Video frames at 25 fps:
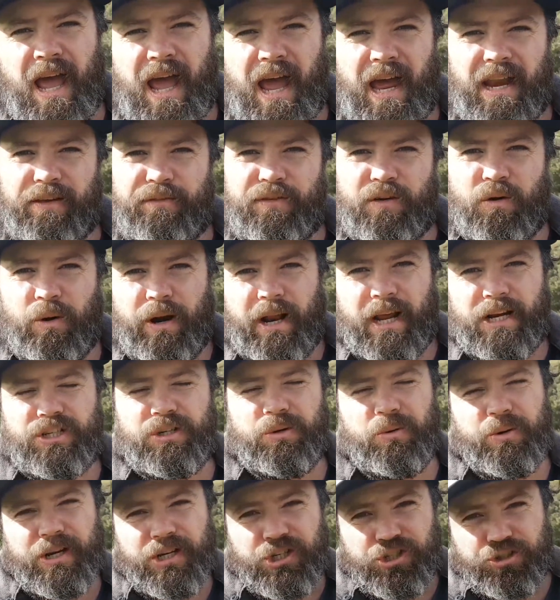And if you
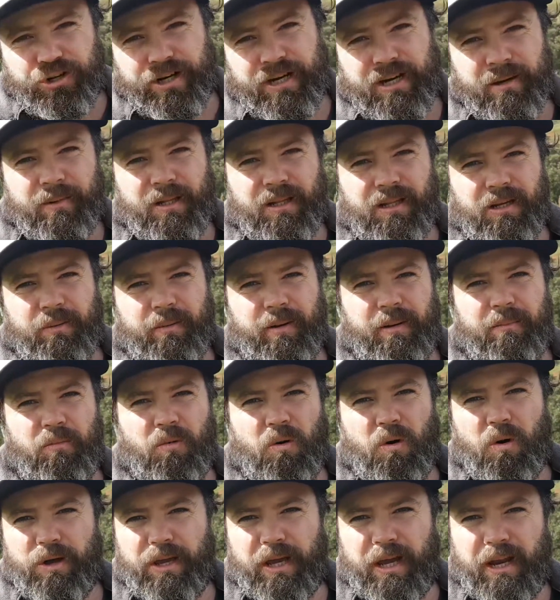actually want to trick them a little bit
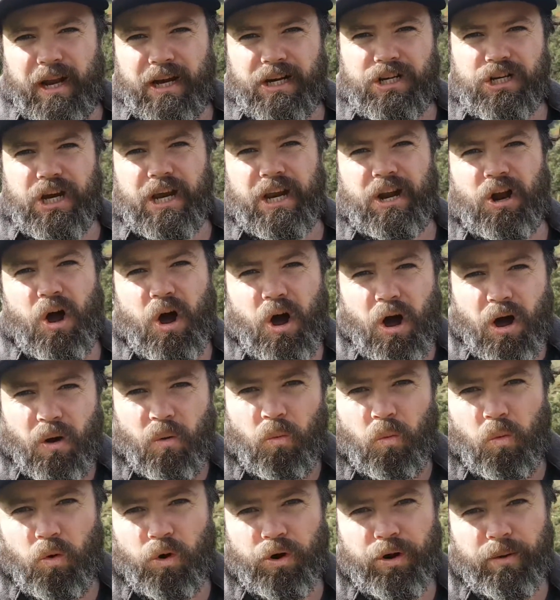more, you can actually get a
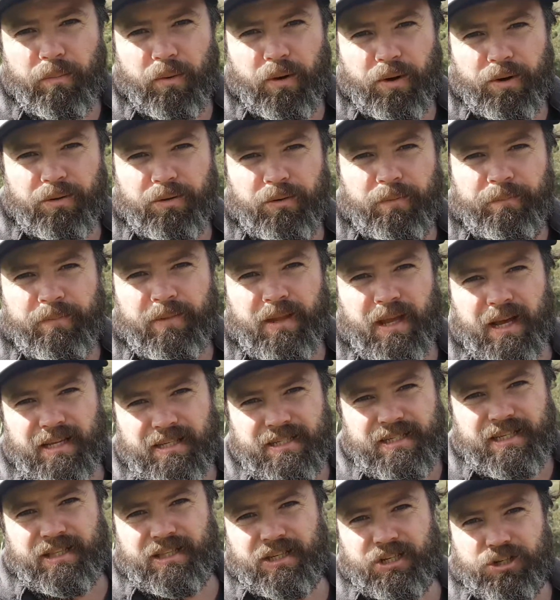hot water bottle and
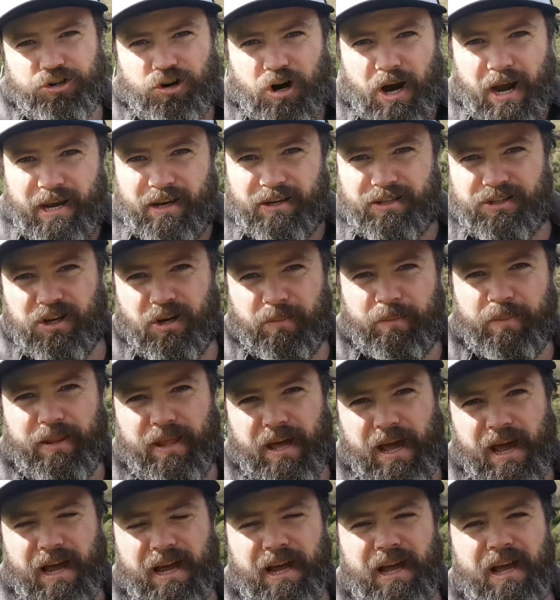sit the tray on top of
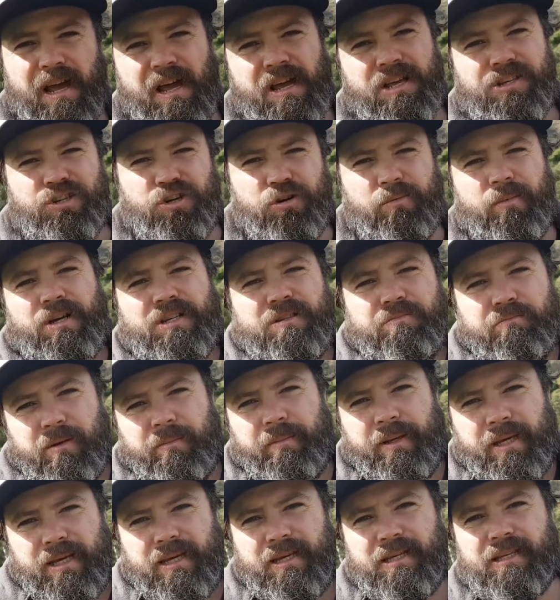that. So you're almost
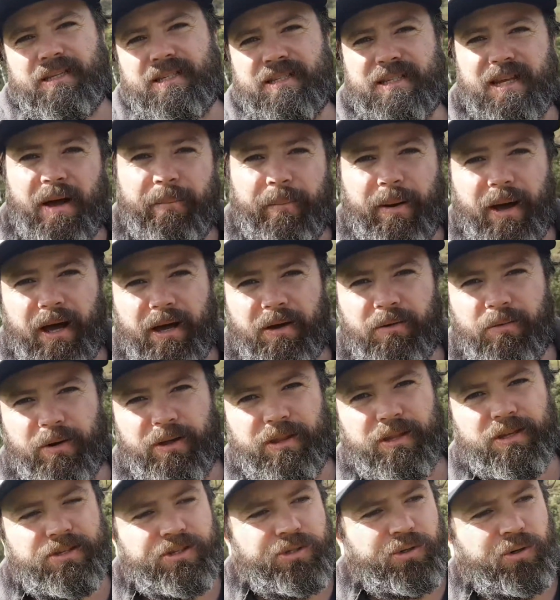mimicking summer where
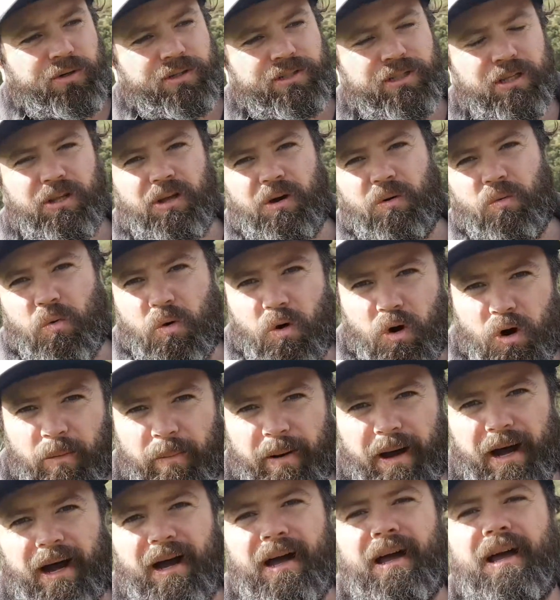the soil's a lot
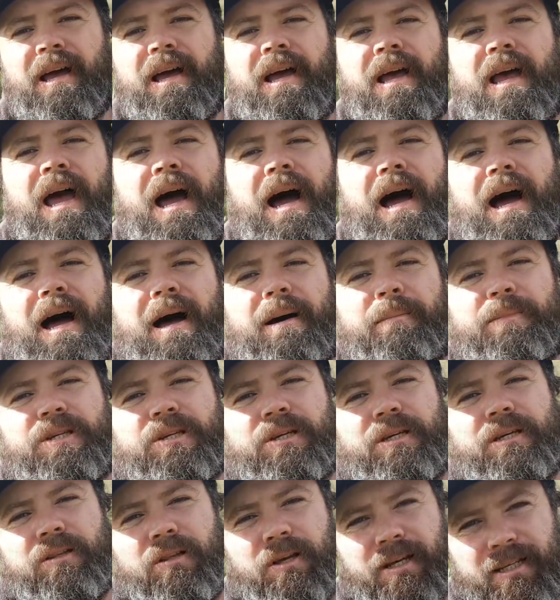warmer. So
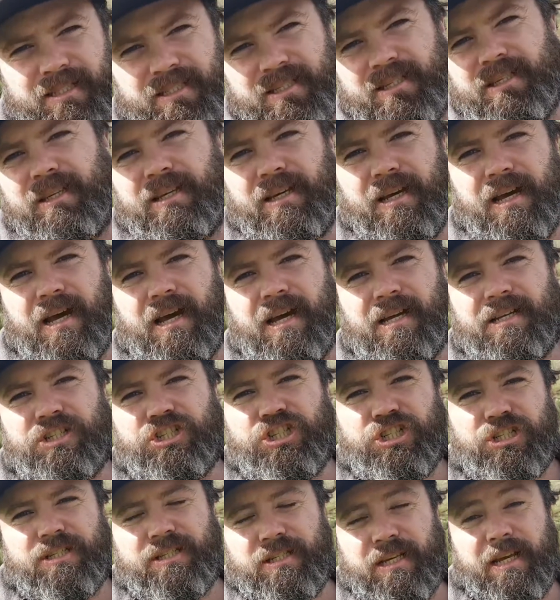it lets the
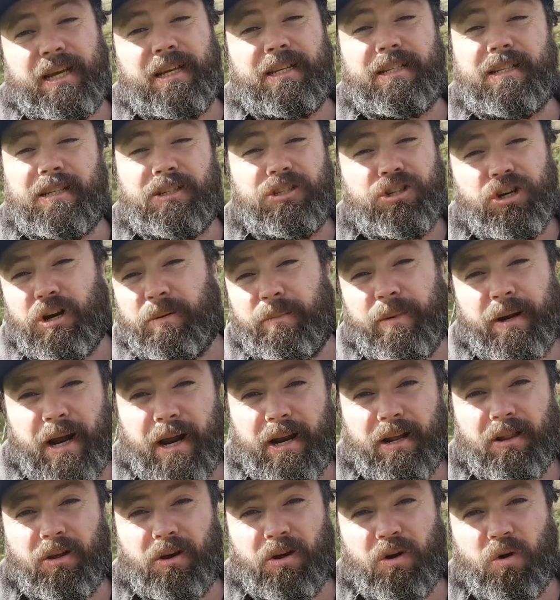seed to
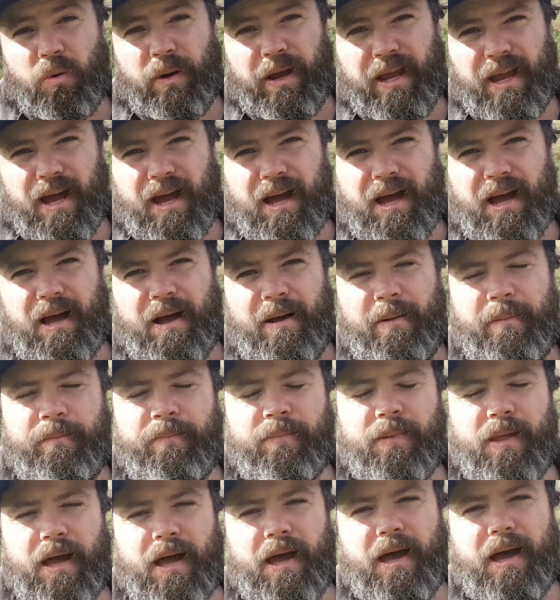germinate a lot quicker
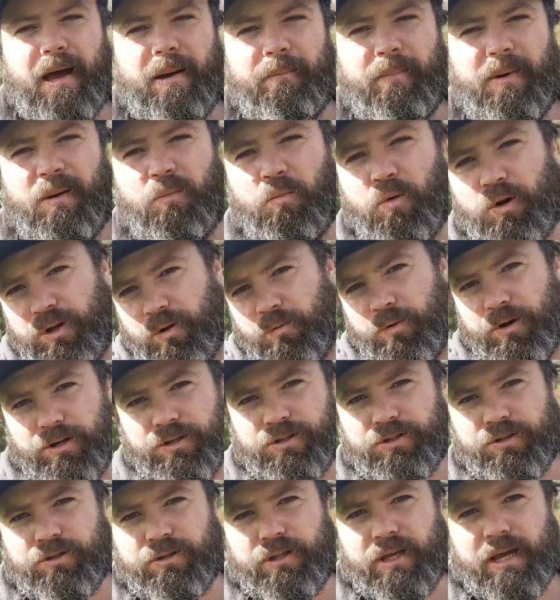and what you want to
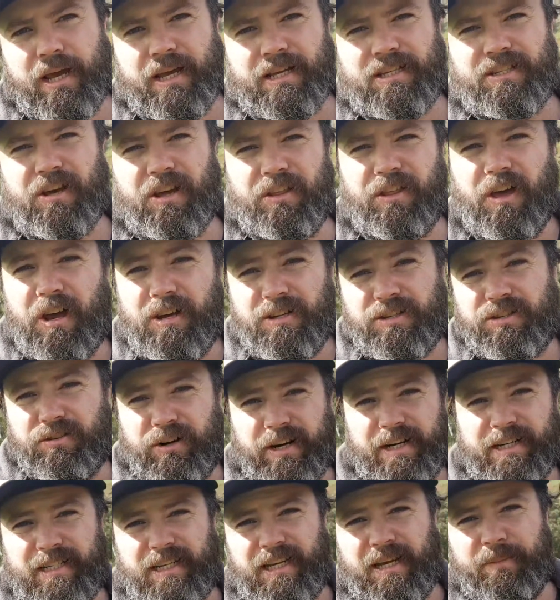do there. So those
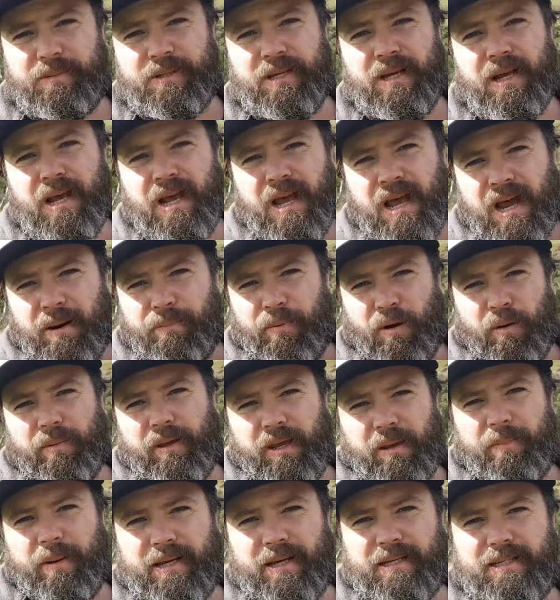three tips are probably
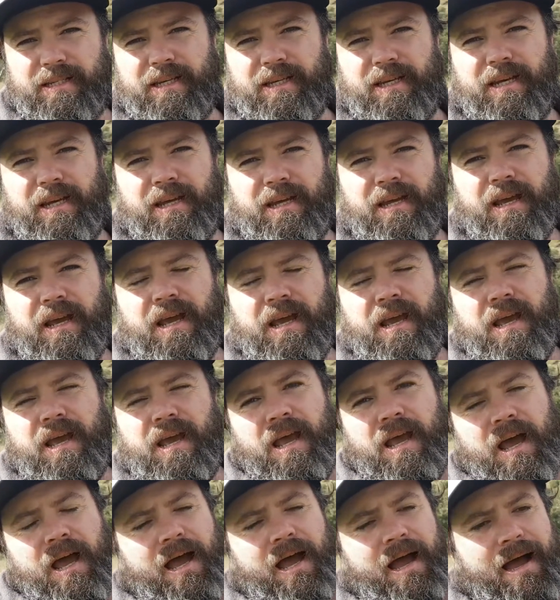your best thing
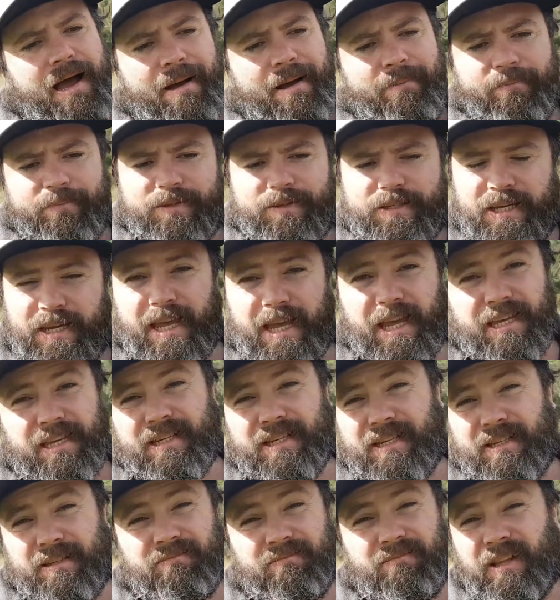to get
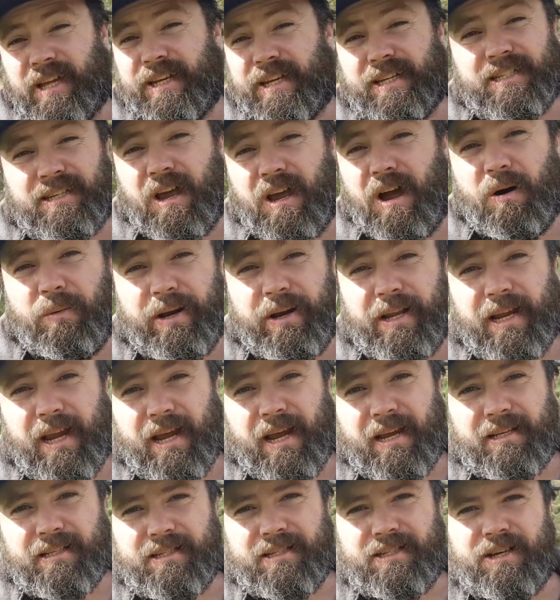your lettuce going
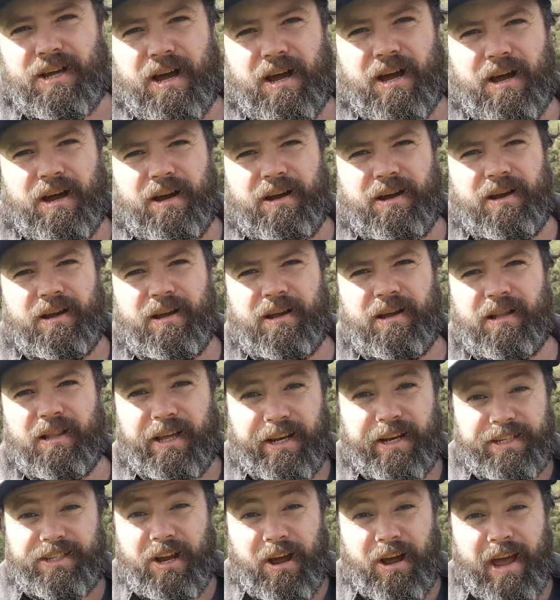again. So
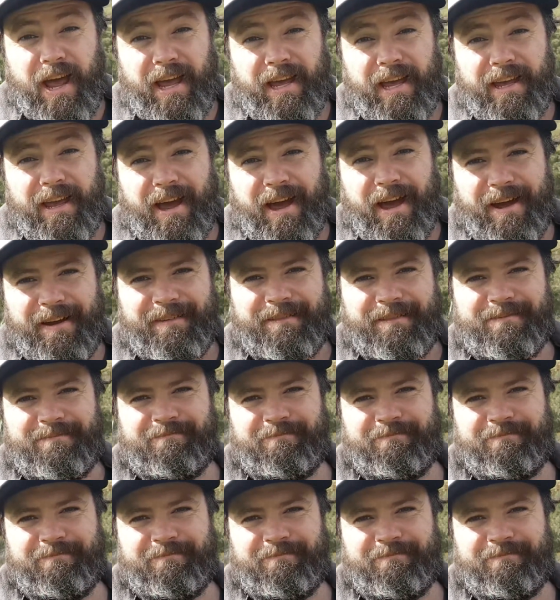let us know how you go.